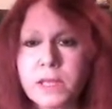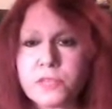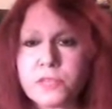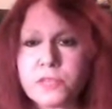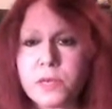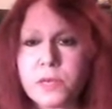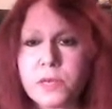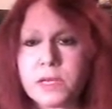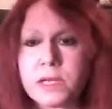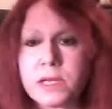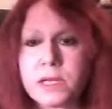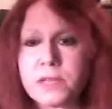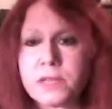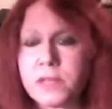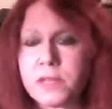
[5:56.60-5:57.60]
That's
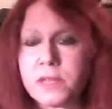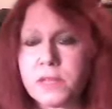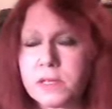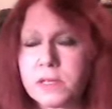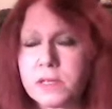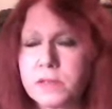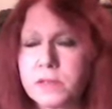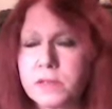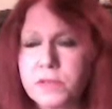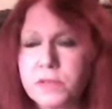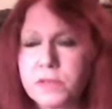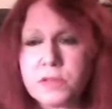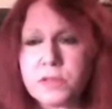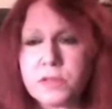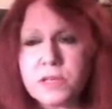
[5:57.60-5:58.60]
why I think if
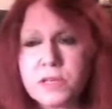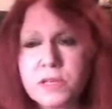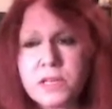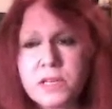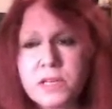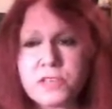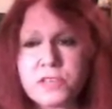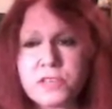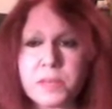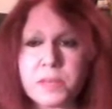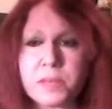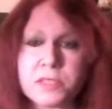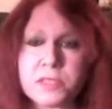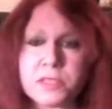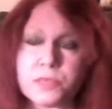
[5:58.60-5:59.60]
you need to
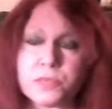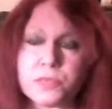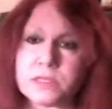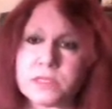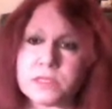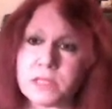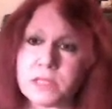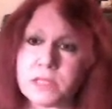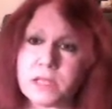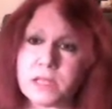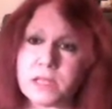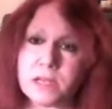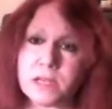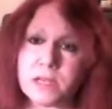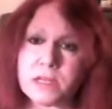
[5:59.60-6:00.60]
examine this when
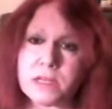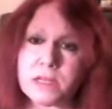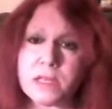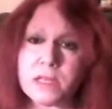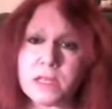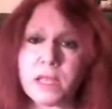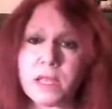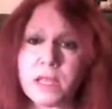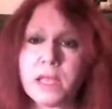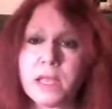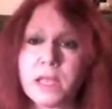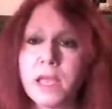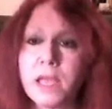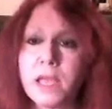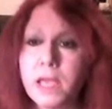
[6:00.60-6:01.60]
you're young,
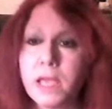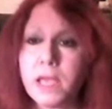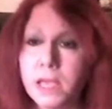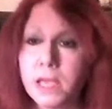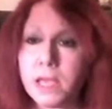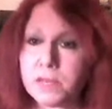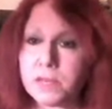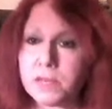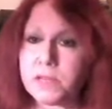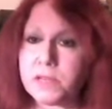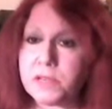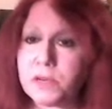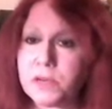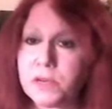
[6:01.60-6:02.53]
and if you